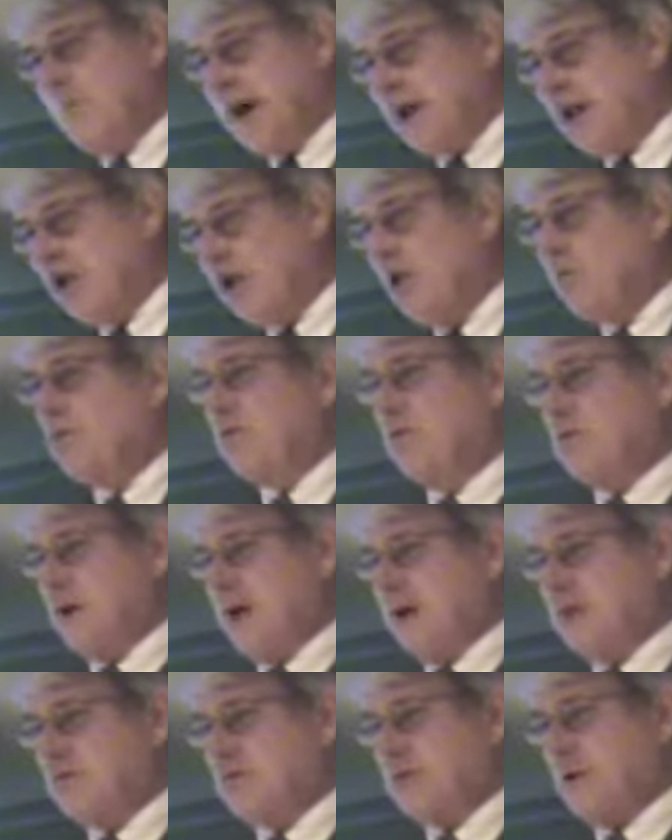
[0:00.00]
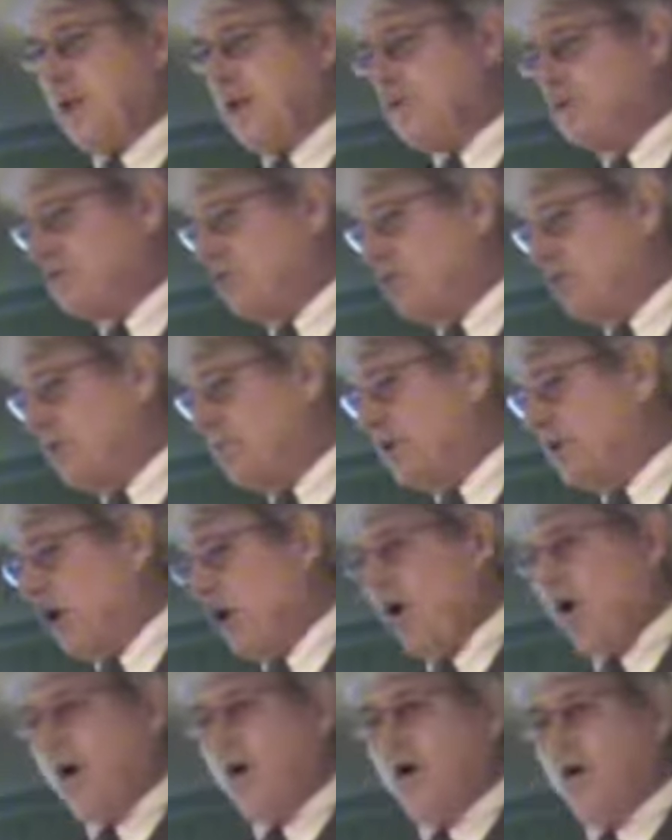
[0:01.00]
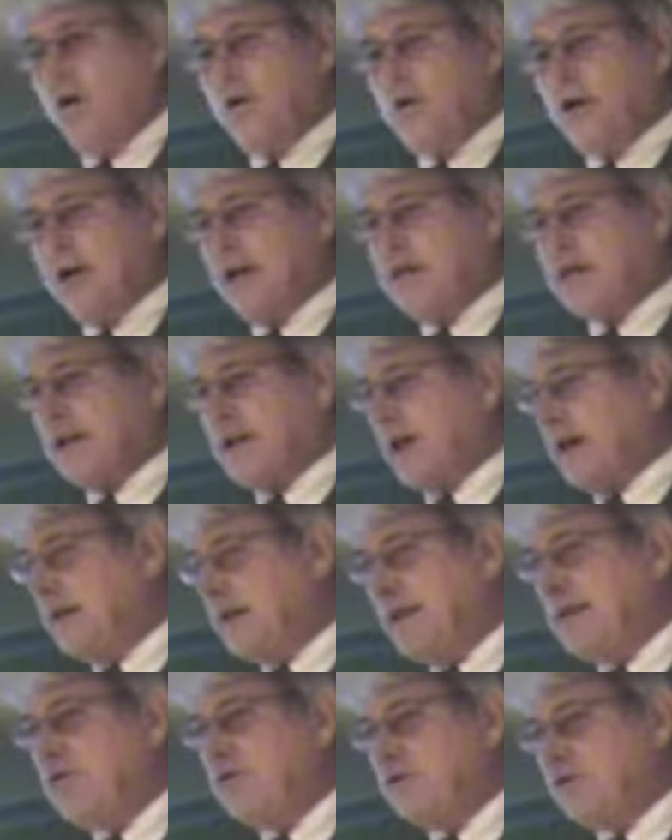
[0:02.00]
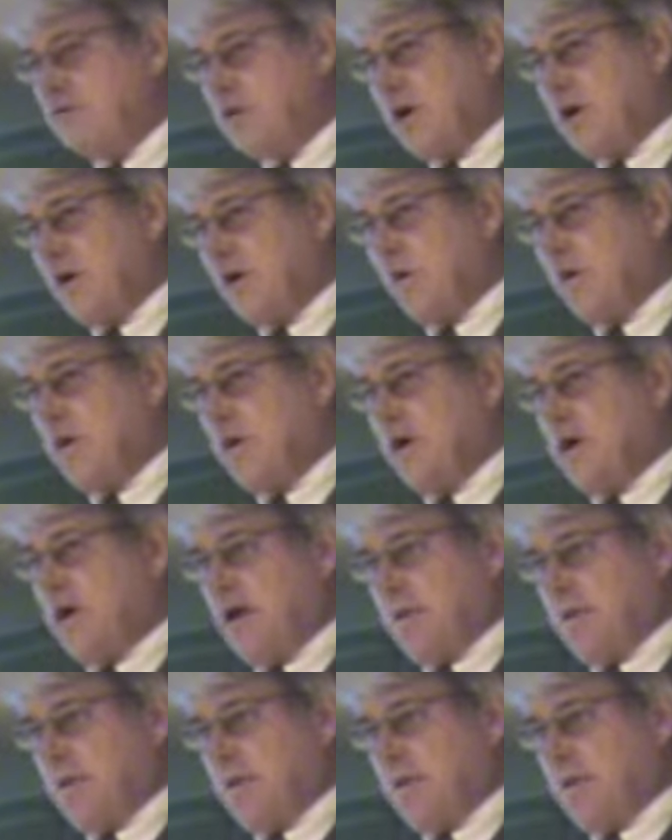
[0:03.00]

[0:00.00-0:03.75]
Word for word: my local counsel has told me all that I need to know